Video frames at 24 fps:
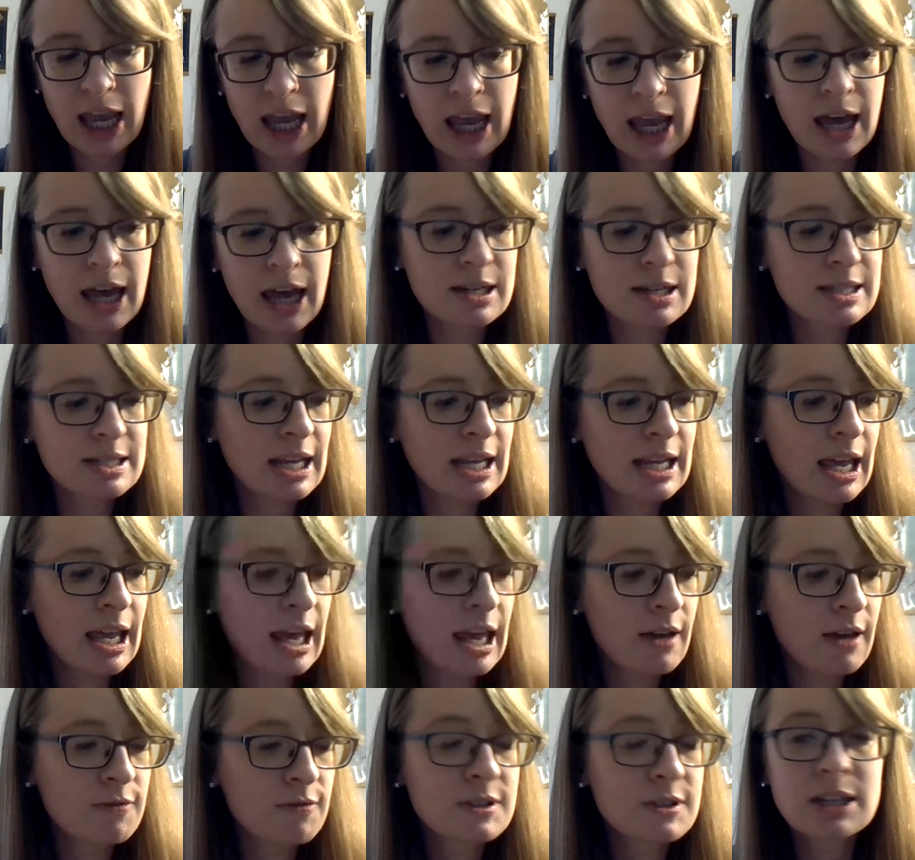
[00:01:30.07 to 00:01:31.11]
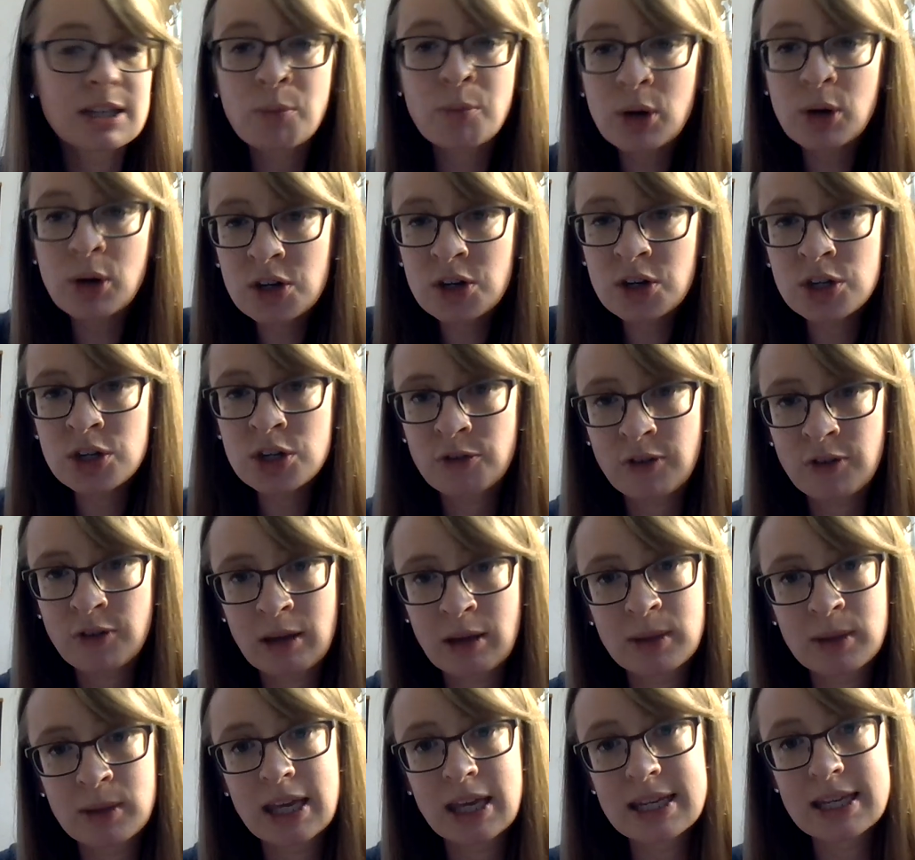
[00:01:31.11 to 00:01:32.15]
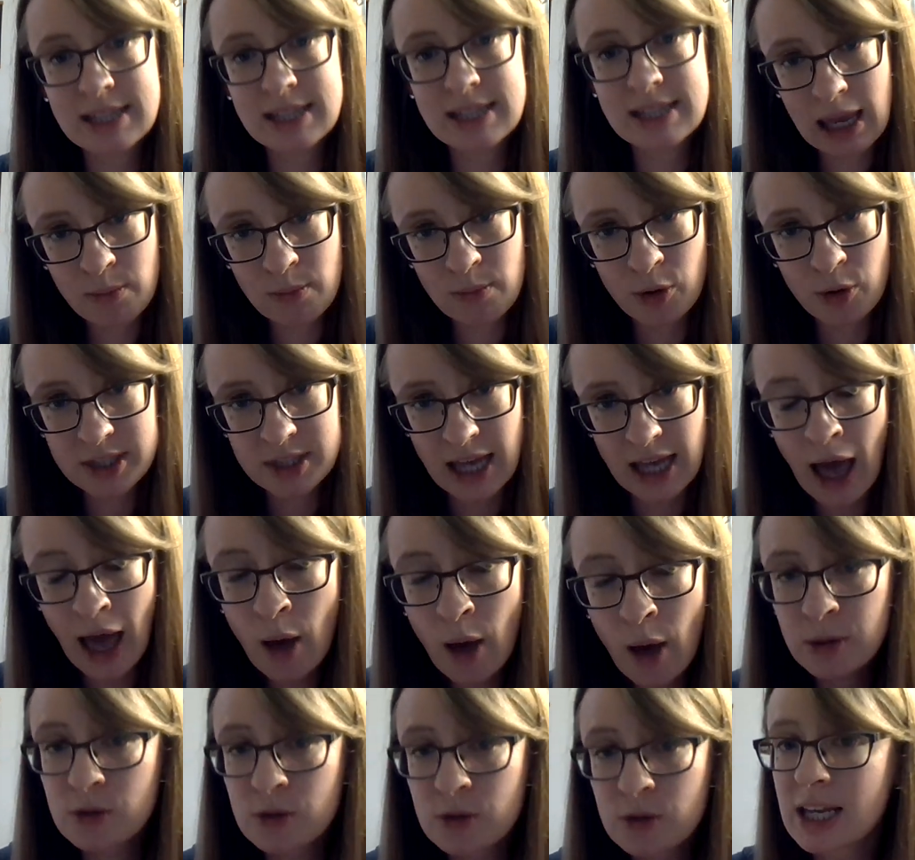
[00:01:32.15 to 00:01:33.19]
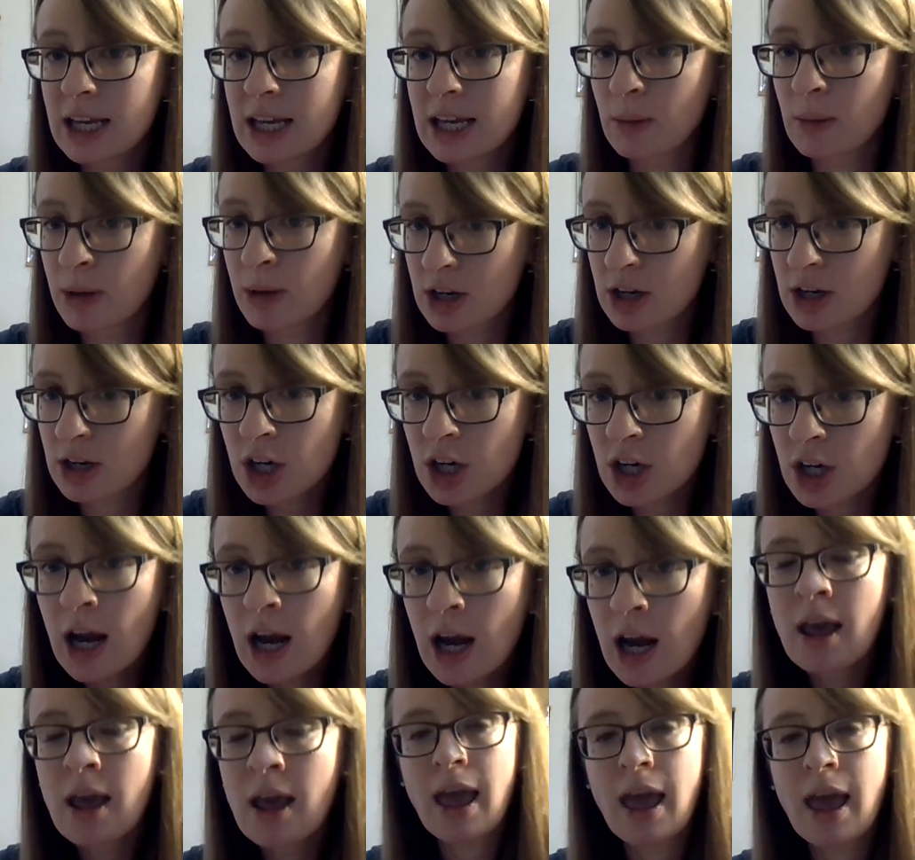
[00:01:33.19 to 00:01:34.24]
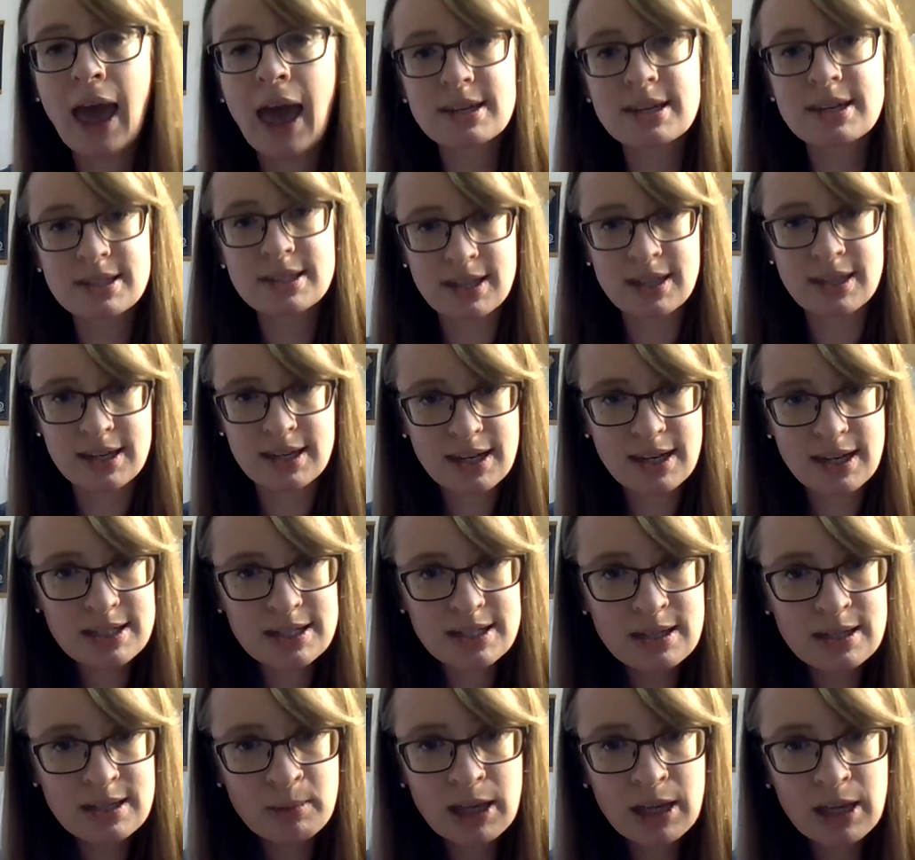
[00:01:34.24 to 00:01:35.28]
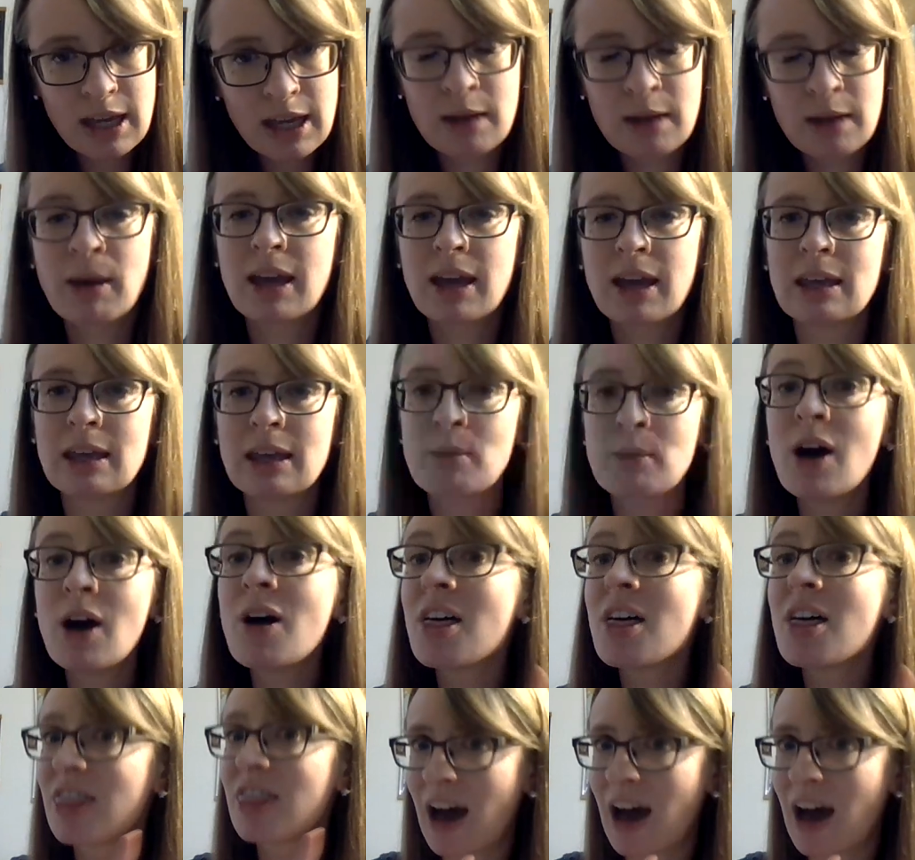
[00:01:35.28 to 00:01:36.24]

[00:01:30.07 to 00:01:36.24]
And if someone in your family is able to help you take a picture and send it to me in my email,